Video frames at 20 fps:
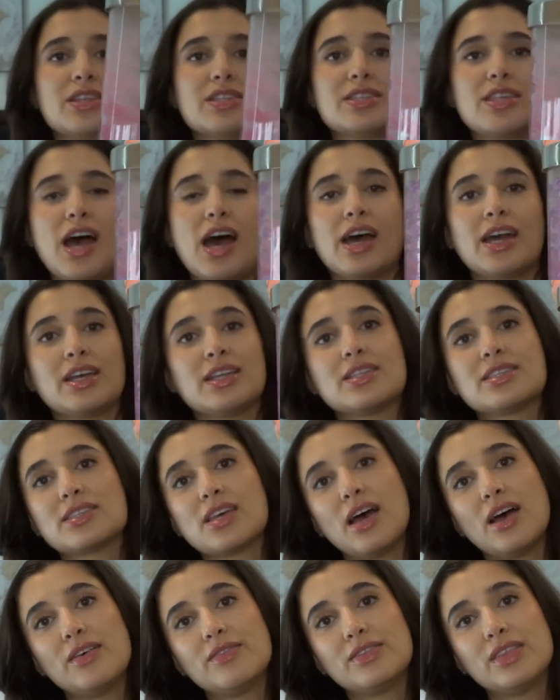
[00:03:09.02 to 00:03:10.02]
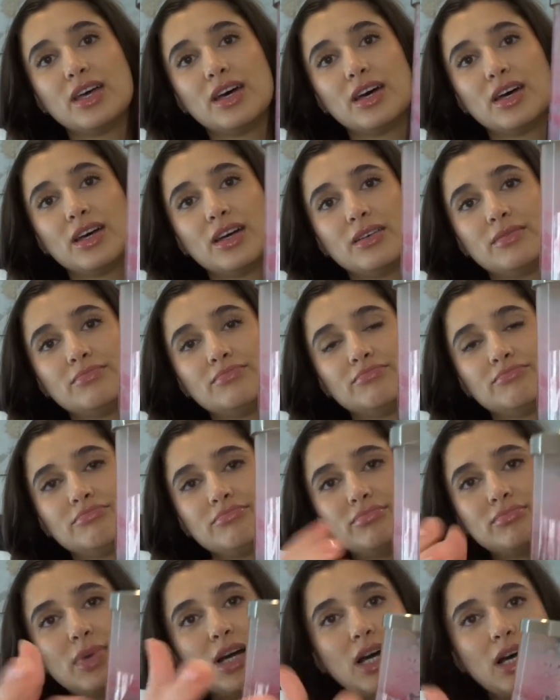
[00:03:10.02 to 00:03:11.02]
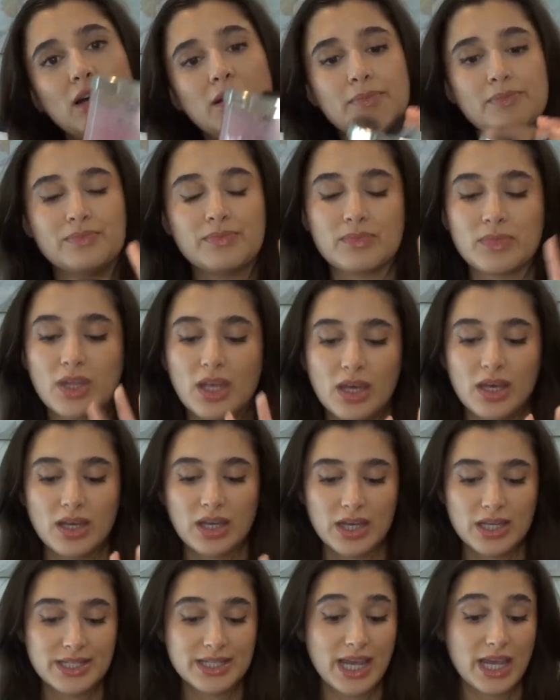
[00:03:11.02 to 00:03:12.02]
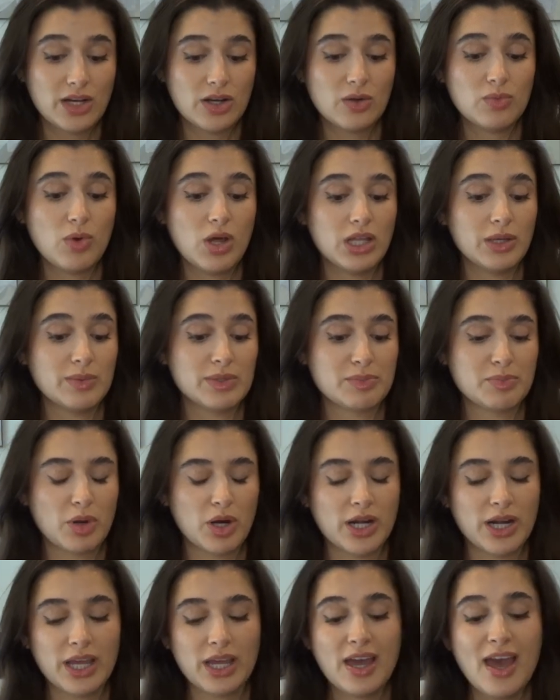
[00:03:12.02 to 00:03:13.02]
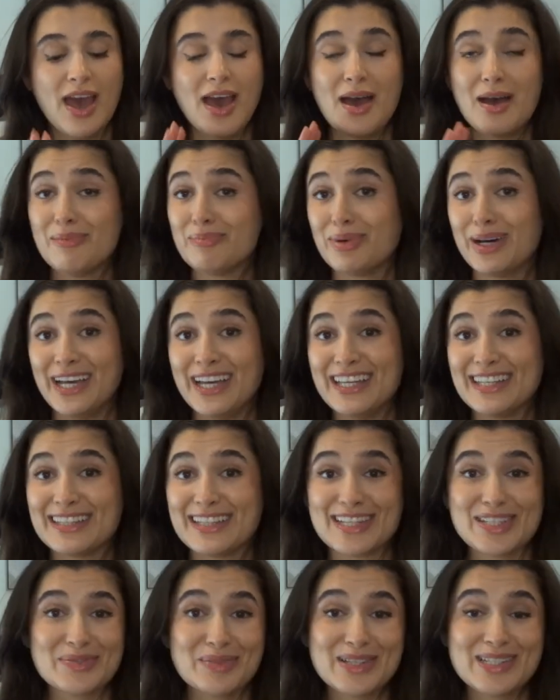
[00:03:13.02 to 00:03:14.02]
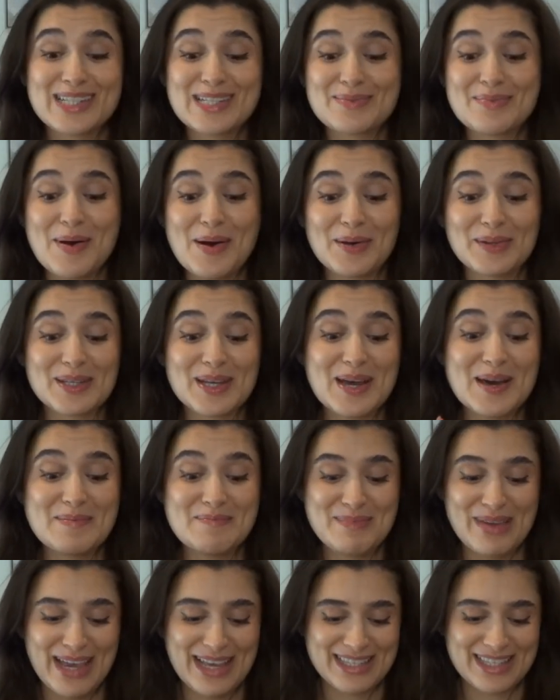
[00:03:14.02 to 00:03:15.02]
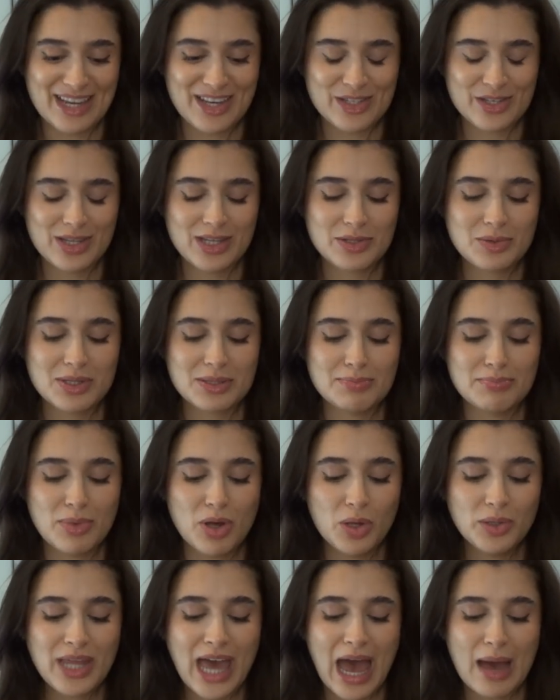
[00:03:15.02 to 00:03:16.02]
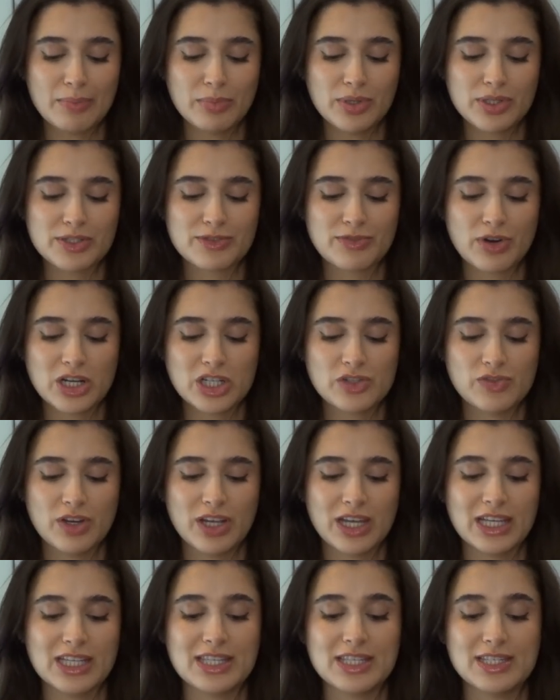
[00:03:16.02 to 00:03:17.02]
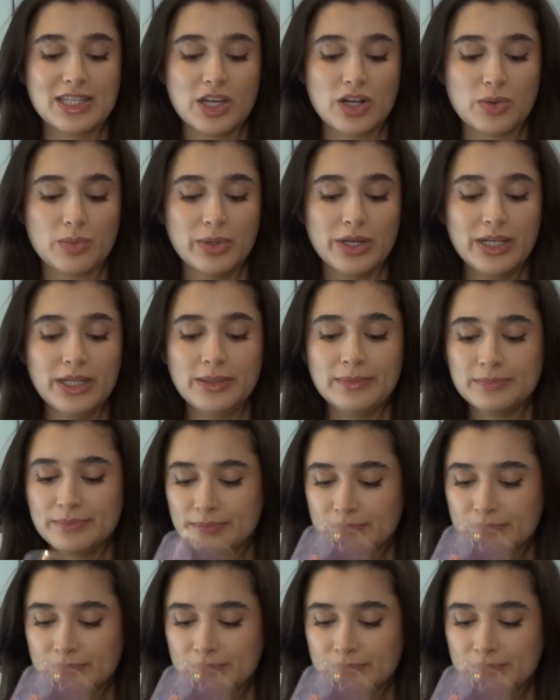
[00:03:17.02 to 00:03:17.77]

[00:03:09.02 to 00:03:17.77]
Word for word: sides of the um, container while it was burning, but this one smelled amazing. So this was Mulled Apples, Fresh Fig, and Cedarwood.